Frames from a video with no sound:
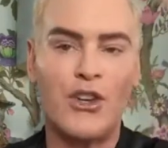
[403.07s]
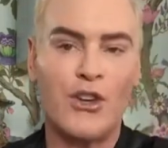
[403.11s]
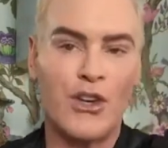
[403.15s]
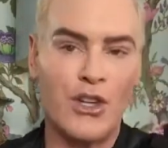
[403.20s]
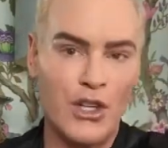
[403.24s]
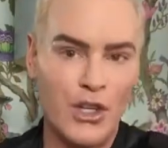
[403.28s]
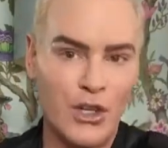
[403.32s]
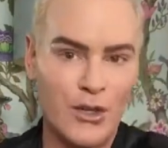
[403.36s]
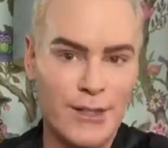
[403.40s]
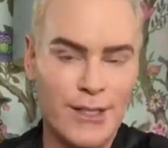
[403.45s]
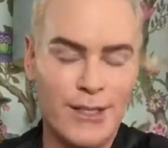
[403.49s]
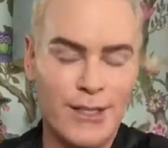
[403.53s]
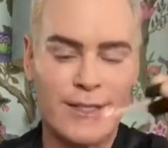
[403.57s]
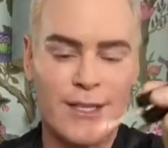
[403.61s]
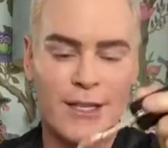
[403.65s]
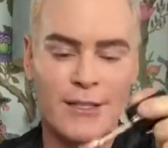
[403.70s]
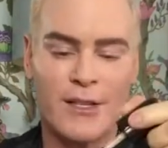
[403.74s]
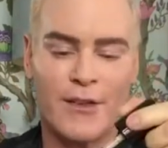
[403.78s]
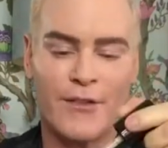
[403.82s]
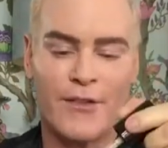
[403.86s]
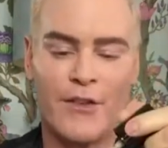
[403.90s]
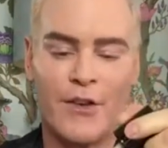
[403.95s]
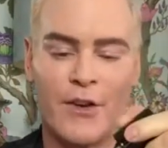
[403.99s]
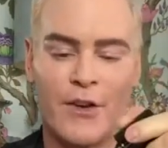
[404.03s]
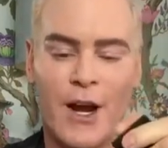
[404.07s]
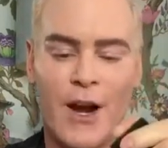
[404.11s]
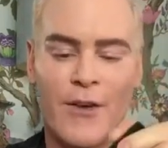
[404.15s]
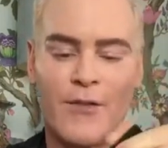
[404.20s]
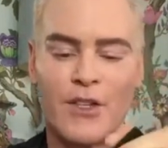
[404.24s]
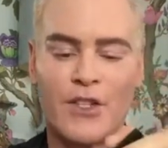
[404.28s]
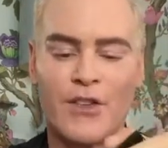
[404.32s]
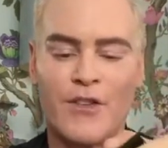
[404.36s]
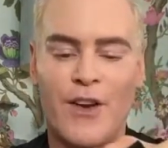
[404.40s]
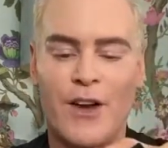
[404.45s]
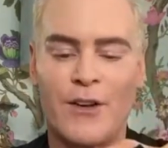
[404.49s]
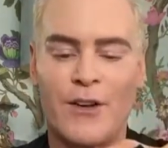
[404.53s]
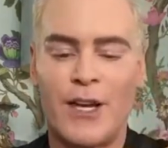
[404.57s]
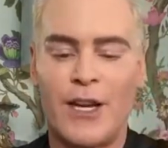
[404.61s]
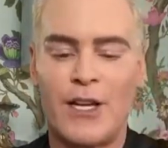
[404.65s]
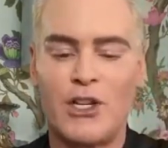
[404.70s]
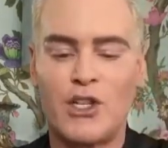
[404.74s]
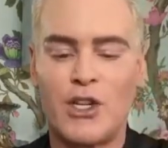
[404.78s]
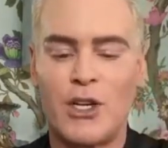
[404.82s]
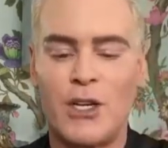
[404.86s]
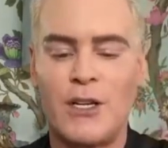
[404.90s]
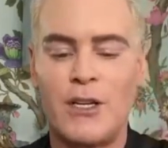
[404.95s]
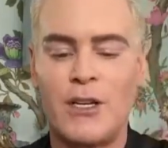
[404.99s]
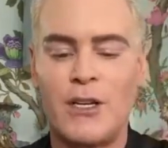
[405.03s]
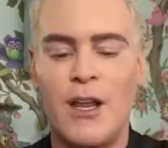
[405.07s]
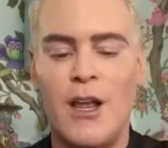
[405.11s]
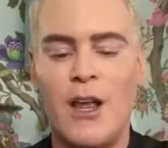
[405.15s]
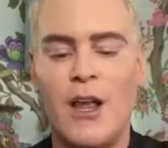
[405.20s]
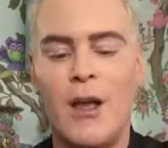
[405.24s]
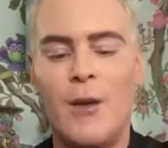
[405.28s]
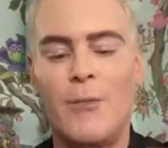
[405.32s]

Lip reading: You can use this as a full coverage foundation.